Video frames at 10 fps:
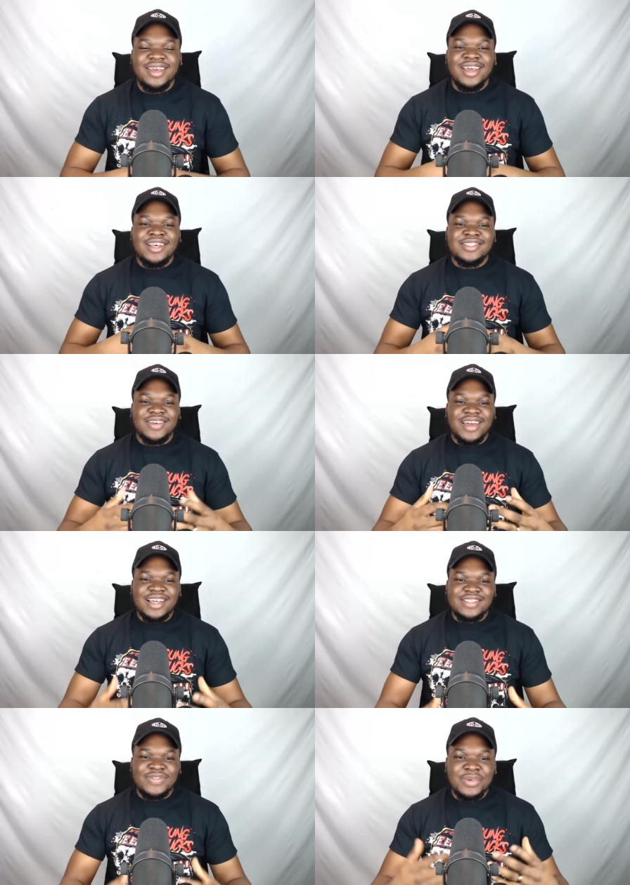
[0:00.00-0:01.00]
So
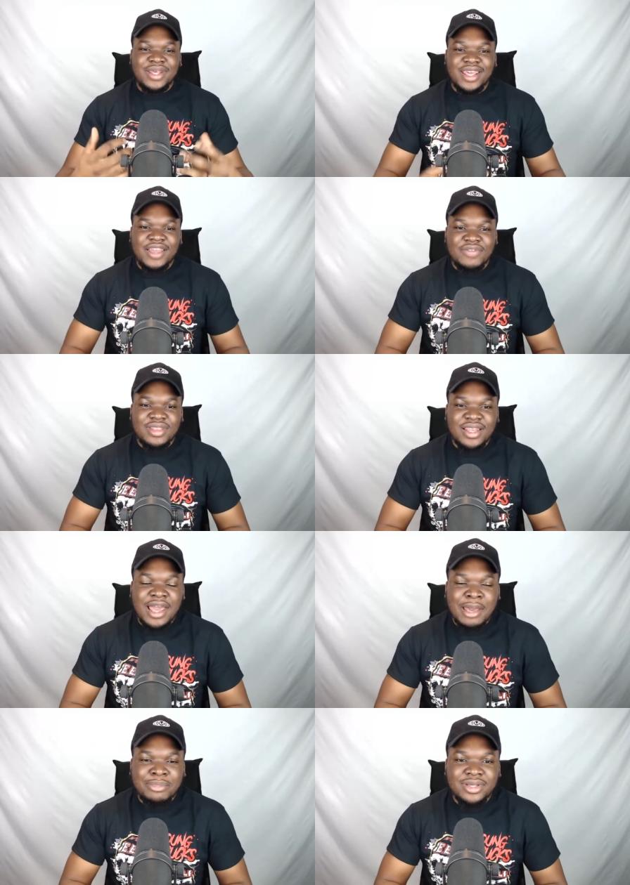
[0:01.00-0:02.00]
guys, if you want to hear everything that
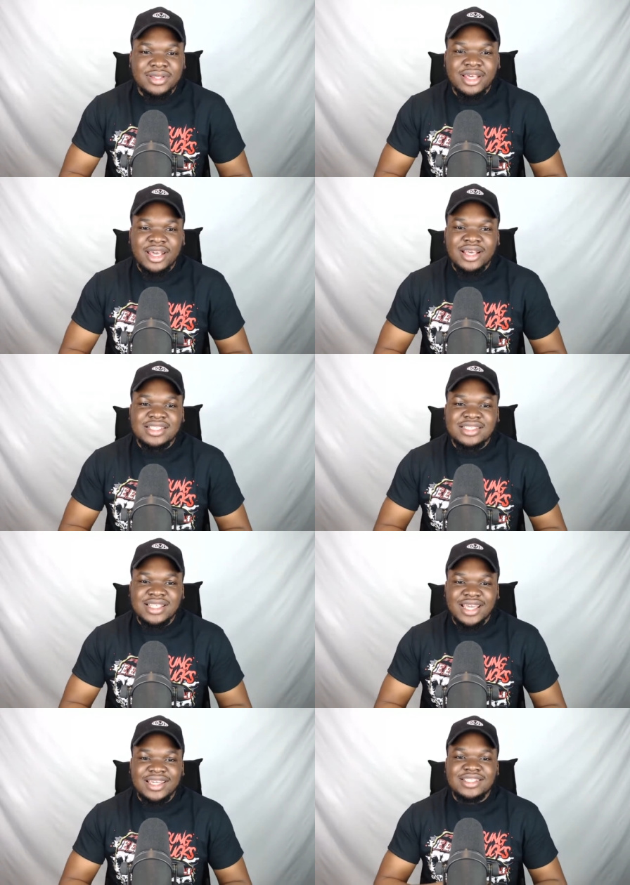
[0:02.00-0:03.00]
happened,
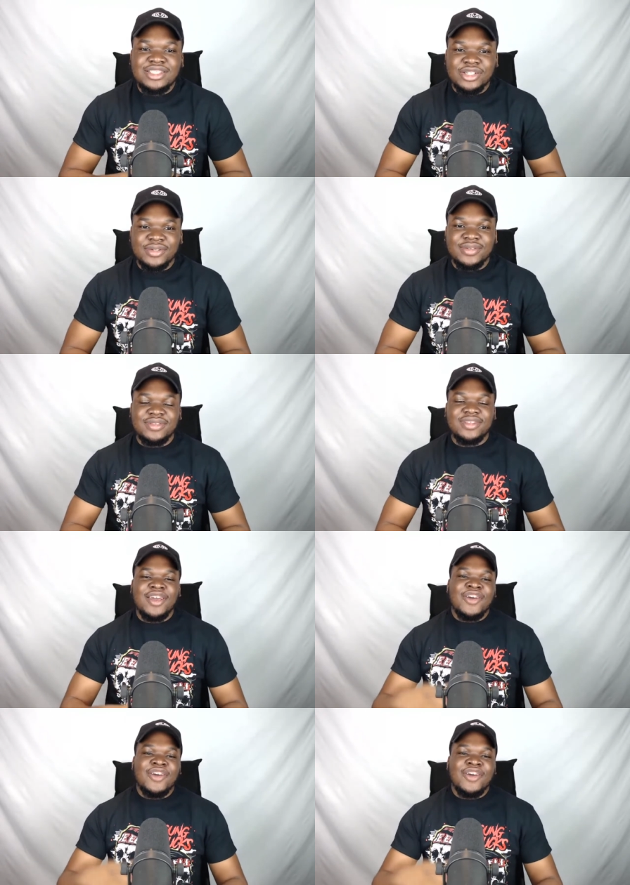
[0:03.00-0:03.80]
stay tuned.